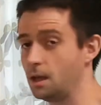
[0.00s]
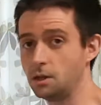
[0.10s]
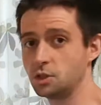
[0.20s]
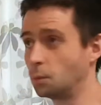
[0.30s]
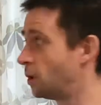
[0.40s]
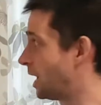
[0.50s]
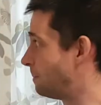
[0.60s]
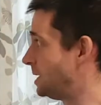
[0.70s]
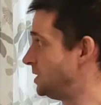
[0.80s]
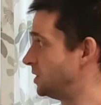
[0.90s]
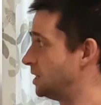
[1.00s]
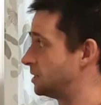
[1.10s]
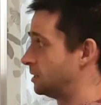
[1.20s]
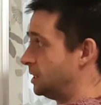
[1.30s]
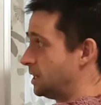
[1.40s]
So what that means is
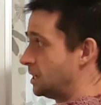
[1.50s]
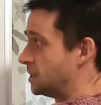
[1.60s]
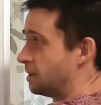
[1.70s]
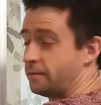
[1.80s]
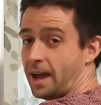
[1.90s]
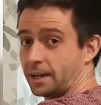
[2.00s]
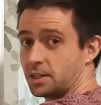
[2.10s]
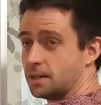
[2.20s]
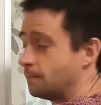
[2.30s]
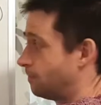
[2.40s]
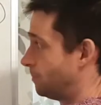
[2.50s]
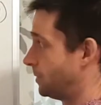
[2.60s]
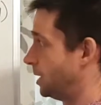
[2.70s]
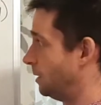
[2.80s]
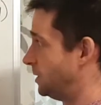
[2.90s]
this isn't a factor
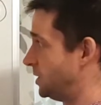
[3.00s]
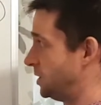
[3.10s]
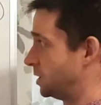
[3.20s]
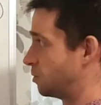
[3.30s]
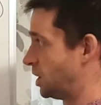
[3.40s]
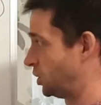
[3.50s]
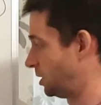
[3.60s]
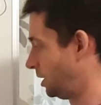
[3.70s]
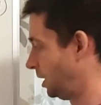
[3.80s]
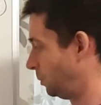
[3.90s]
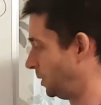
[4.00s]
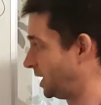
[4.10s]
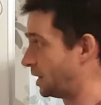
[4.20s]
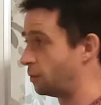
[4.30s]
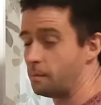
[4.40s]
of this expression, we
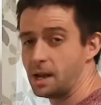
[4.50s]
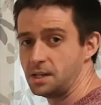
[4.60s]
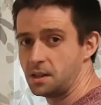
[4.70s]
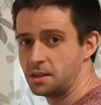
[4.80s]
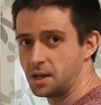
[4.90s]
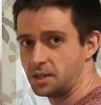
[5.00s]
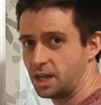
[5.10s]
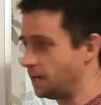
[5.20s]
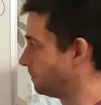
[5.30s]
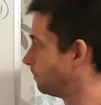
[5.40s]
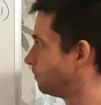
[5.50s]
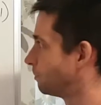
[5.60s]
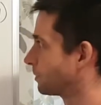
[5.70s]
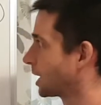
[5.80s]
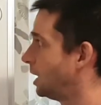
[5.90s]
get a remainder 13.
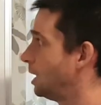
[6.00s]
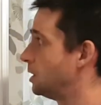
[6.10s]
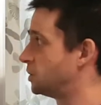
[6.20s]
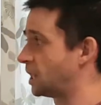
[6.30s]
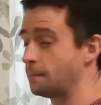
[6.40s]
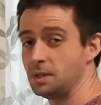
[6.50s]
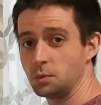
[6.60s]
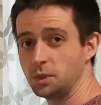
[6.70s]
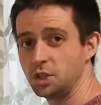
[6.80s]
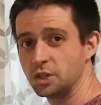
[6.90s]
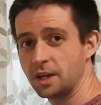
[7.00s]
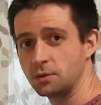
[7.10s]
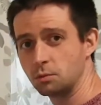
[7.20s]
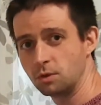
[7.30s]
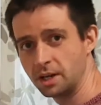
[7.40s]
So that means we just have
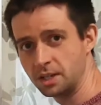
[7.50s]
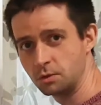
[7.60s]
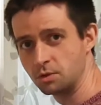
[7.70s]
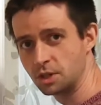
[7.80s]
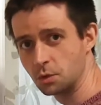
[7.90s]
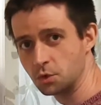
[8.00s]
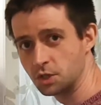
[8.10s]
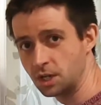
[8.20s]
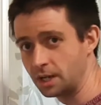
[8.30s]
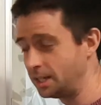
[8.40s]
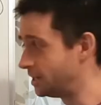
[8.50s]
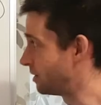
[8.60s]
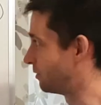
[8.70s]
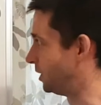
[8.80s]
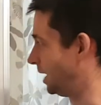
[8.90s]
to write this result slightly
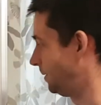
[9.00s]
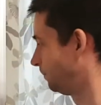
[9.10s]
differently.